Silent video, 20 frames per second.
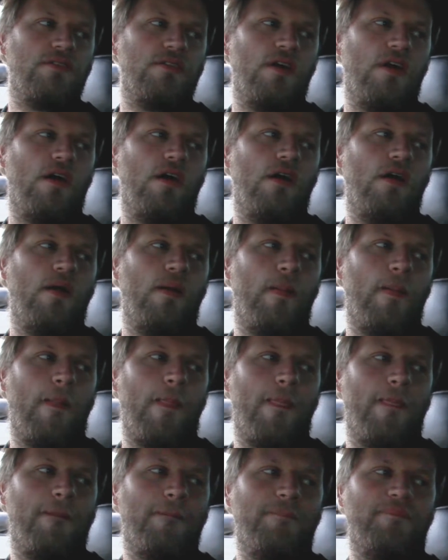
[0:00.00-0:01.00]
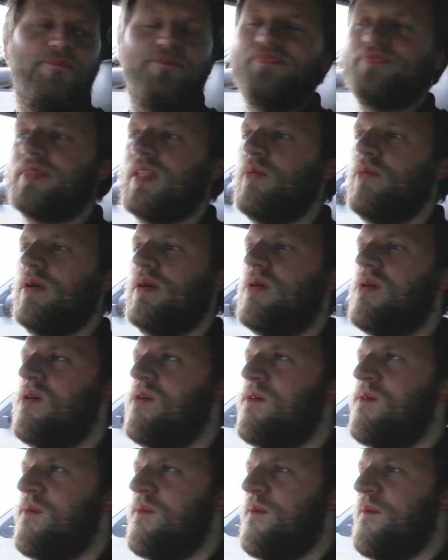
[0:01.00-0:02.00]
Oh yeah, grind less
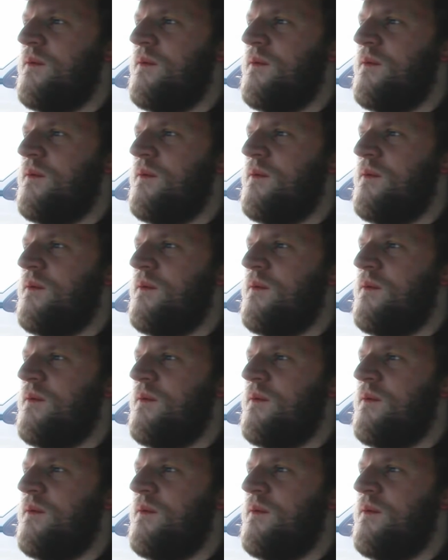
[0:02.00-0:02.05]
gears.